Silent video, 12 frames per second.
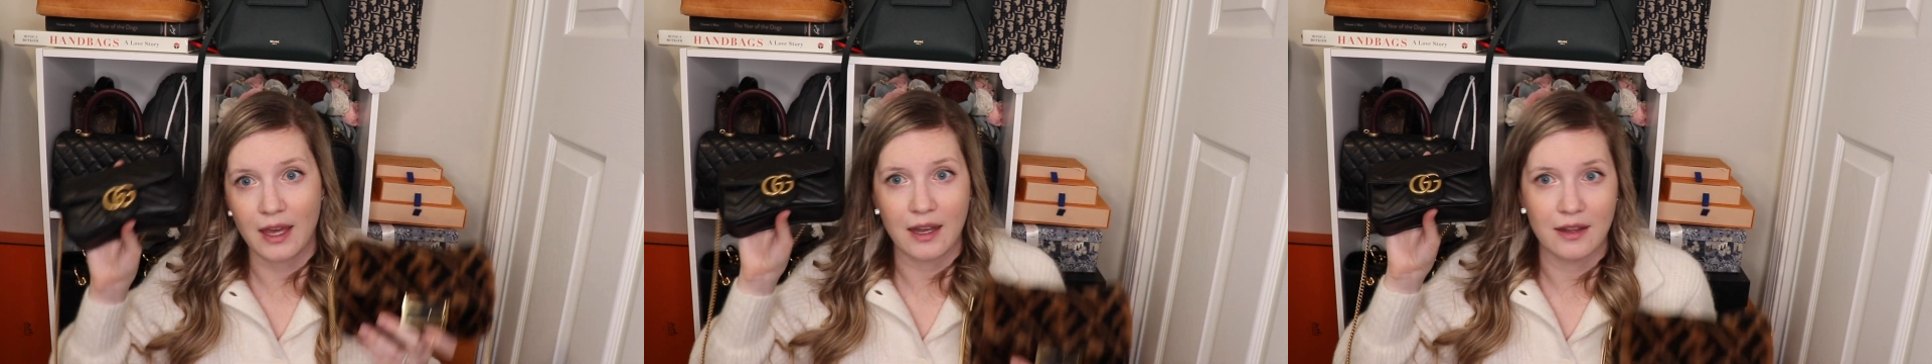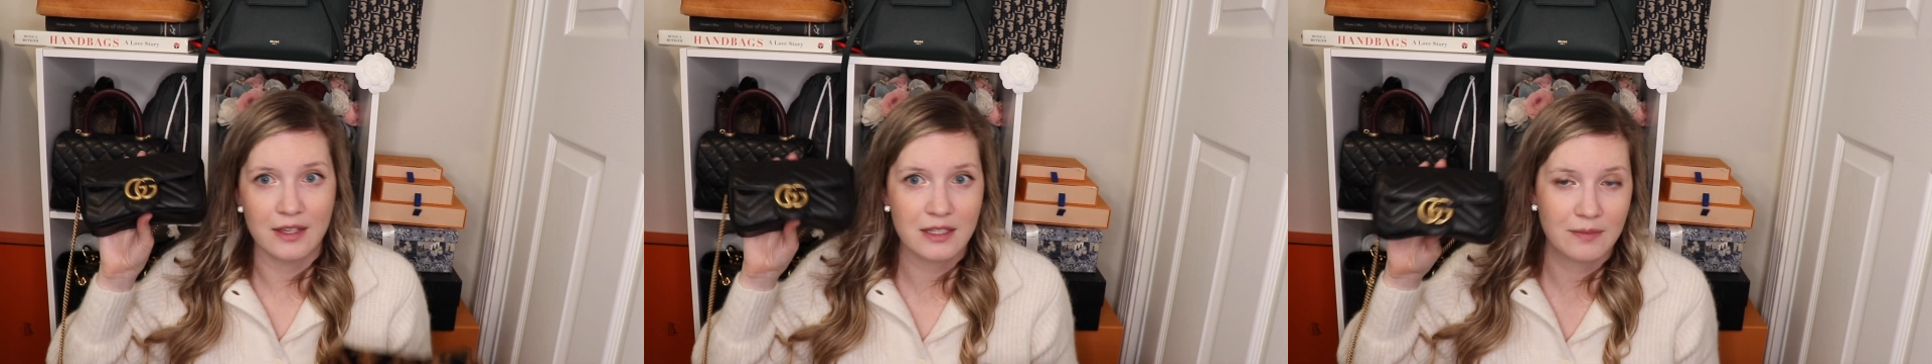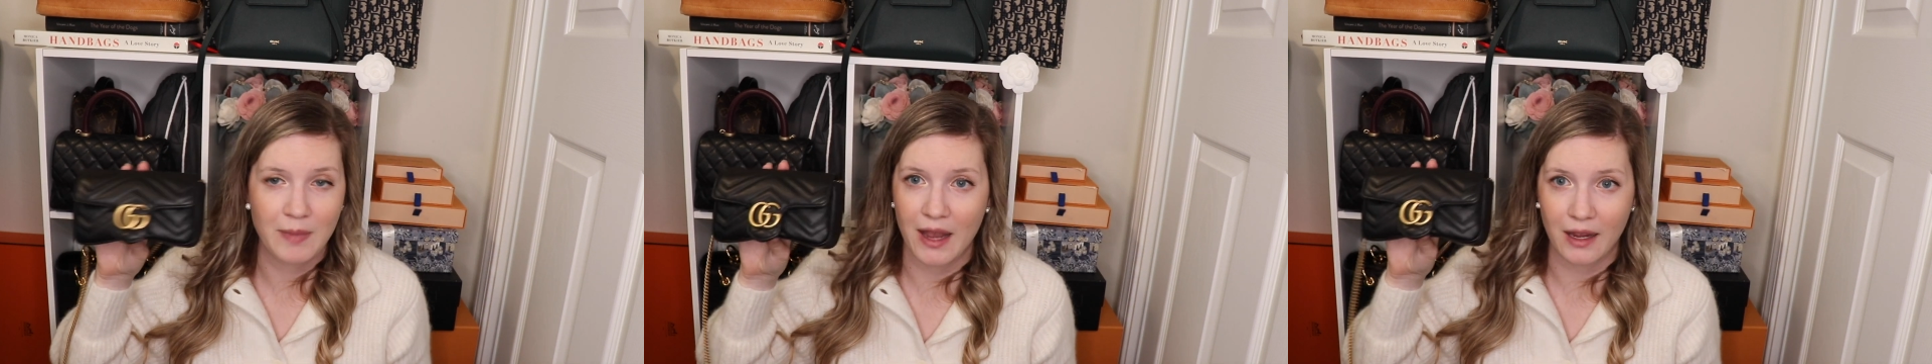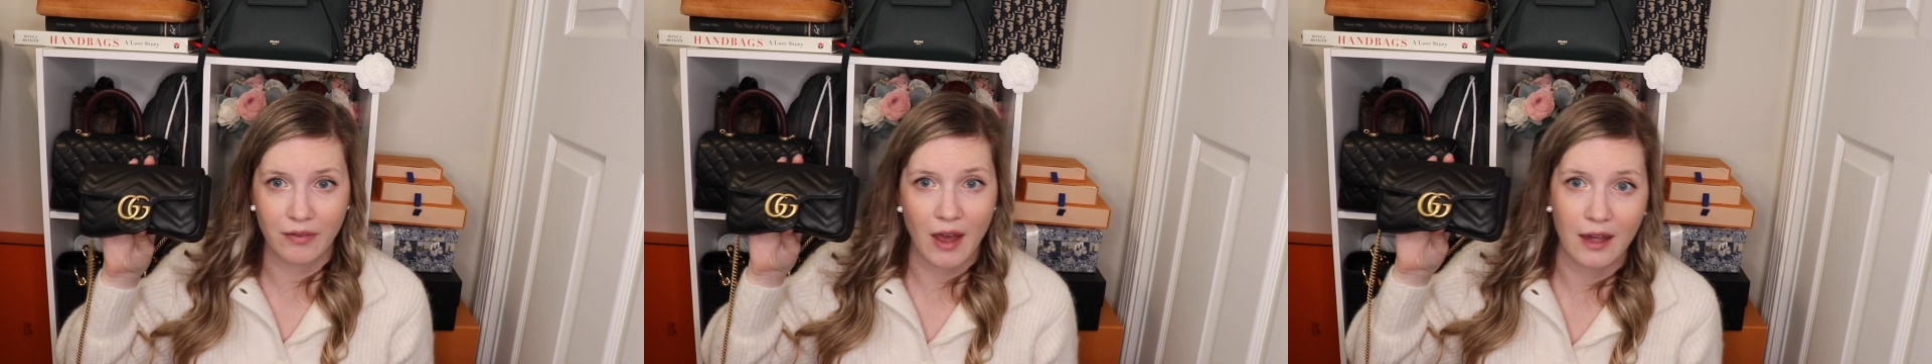and this
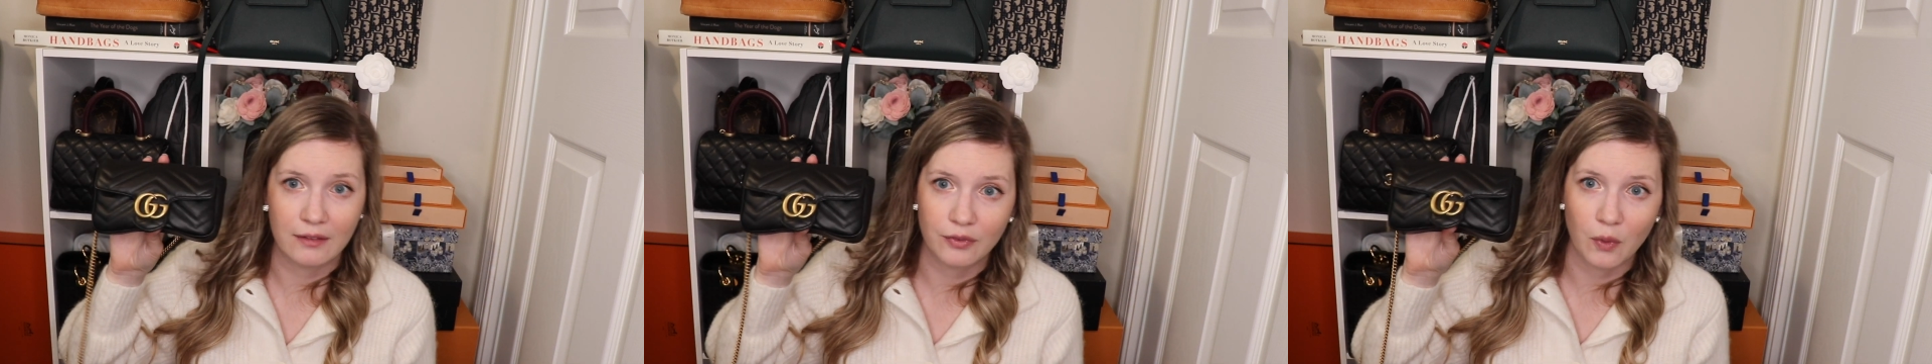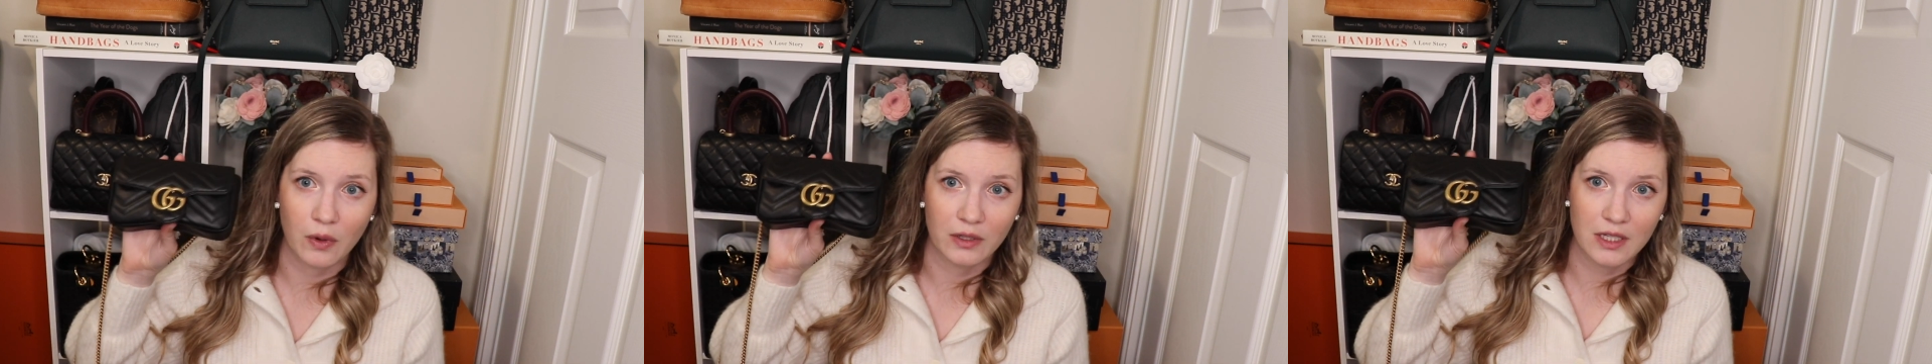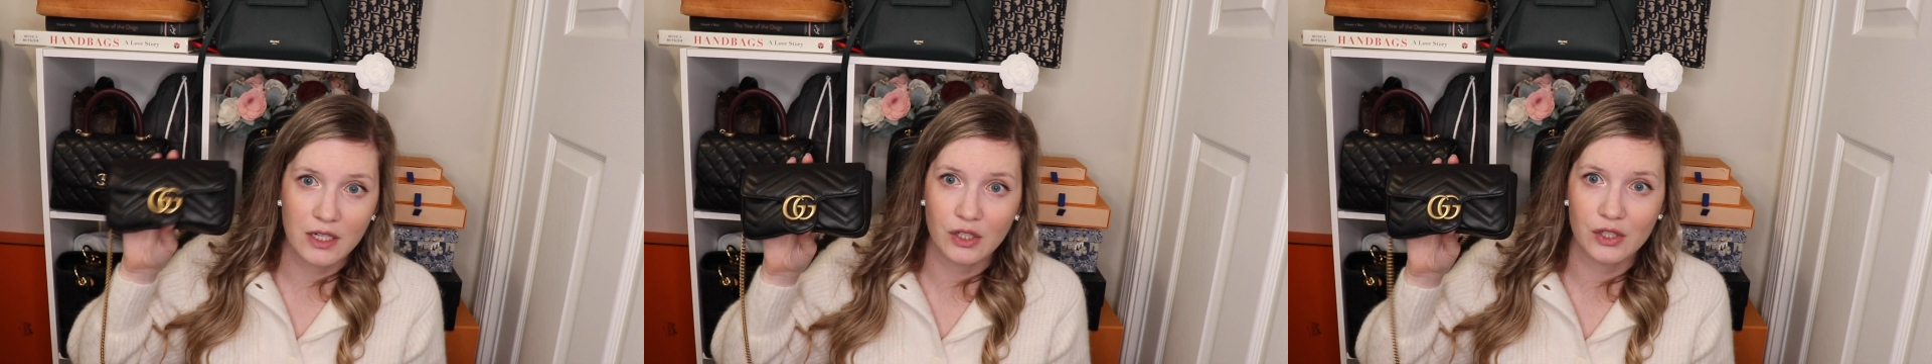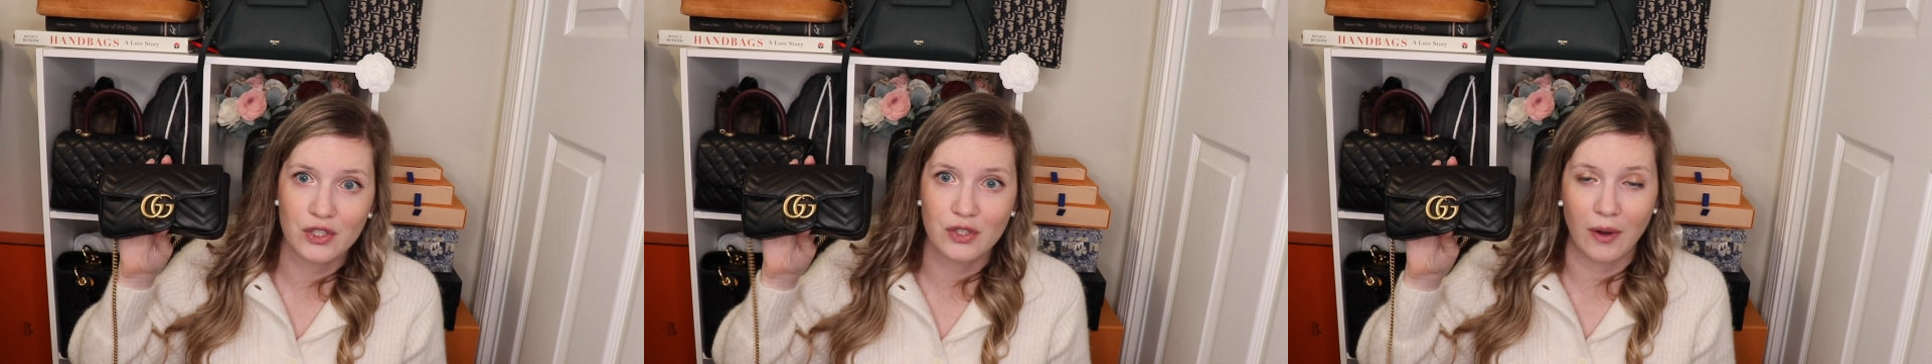bag I've had for
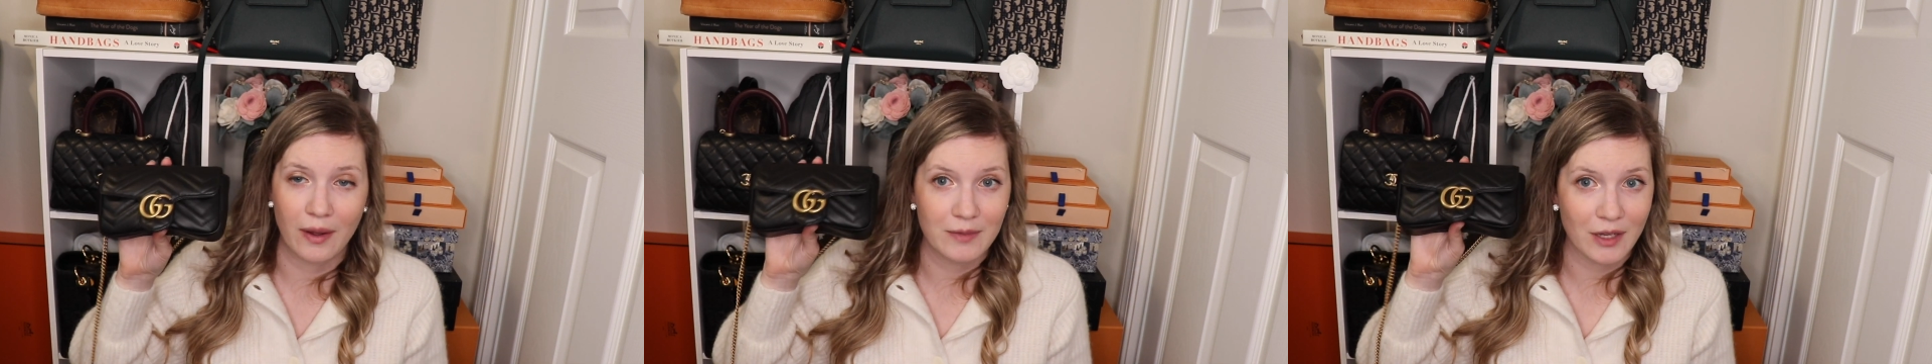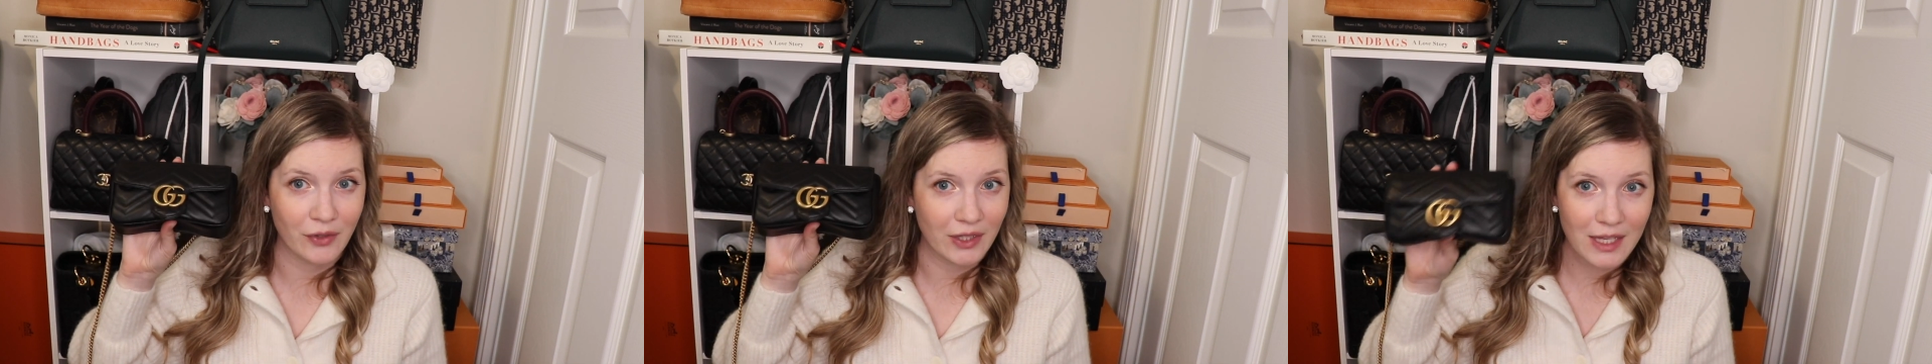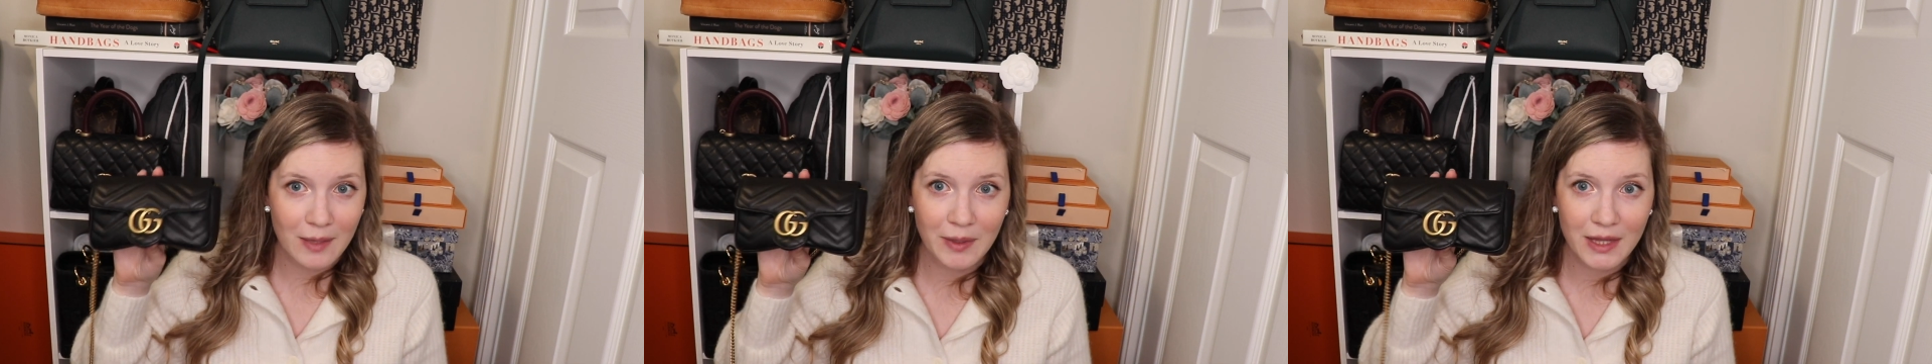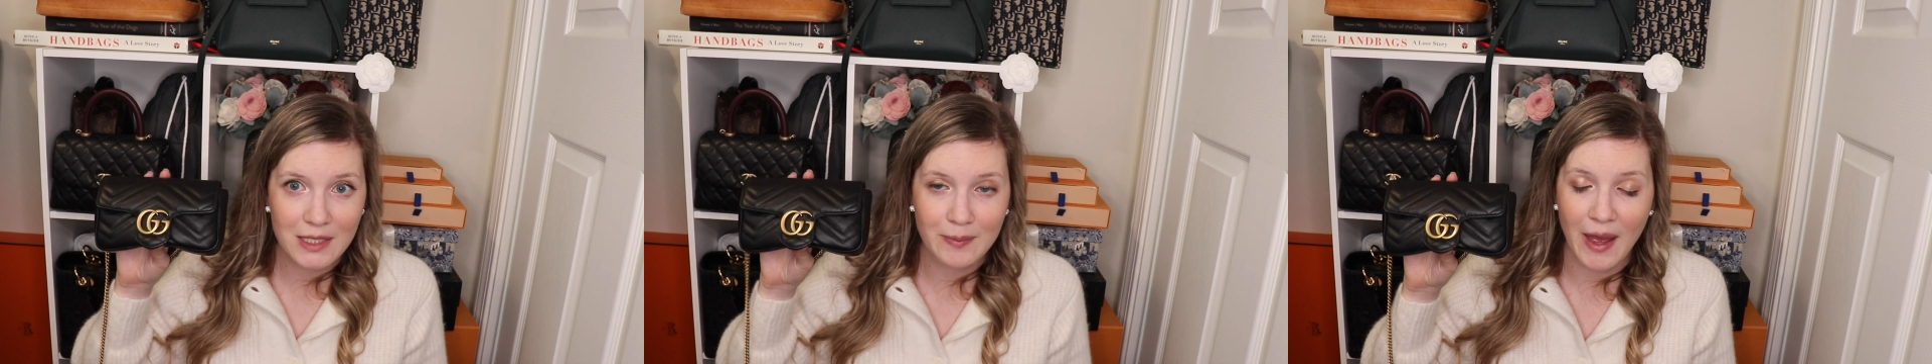years, so I'm definitely
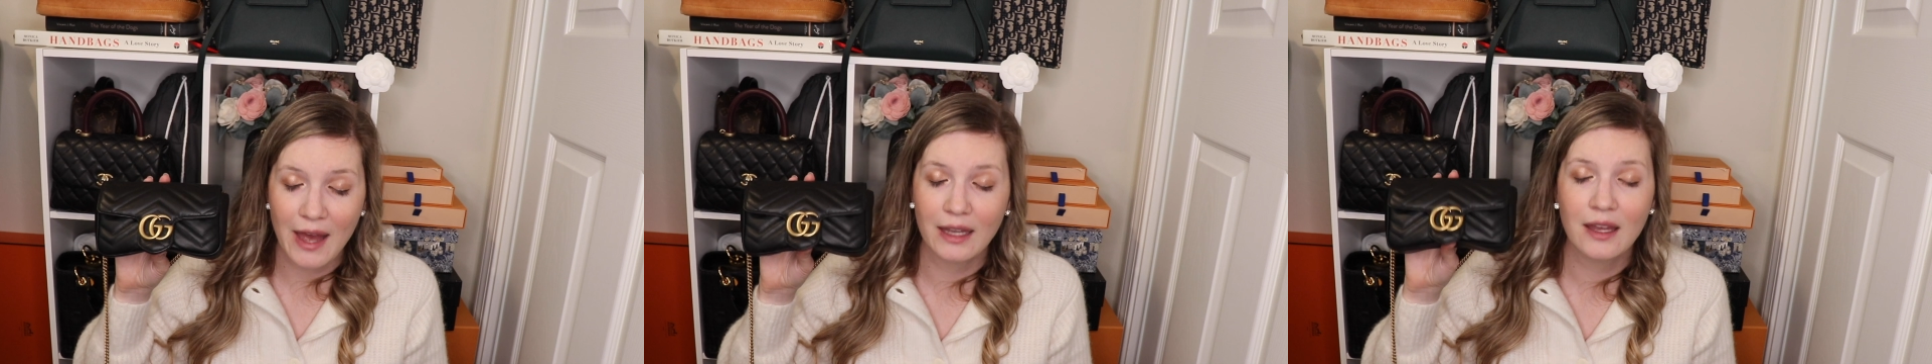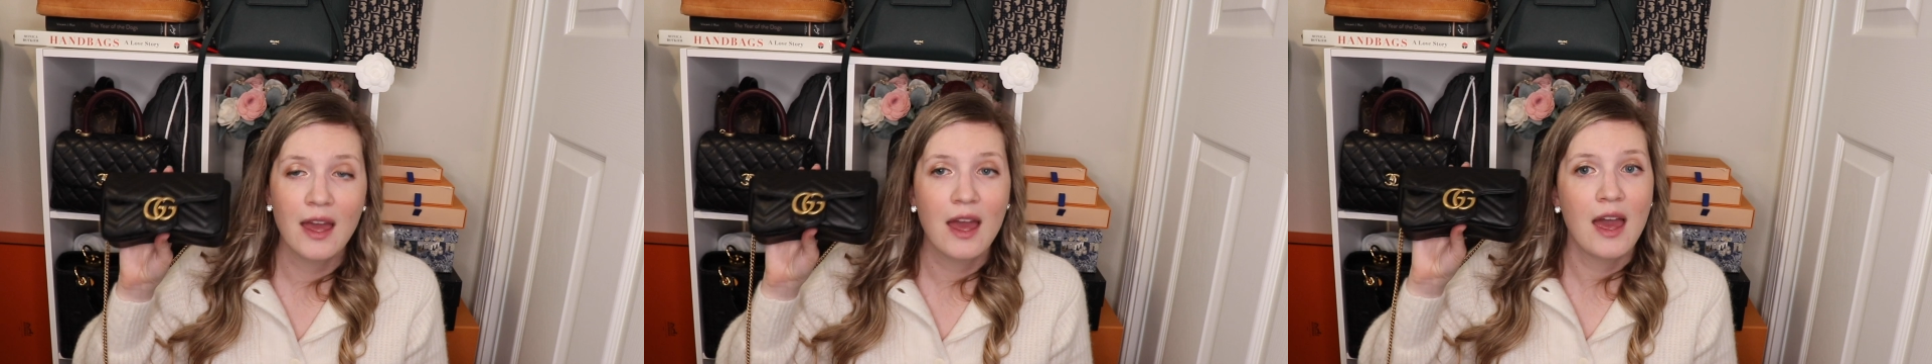keeping this bag,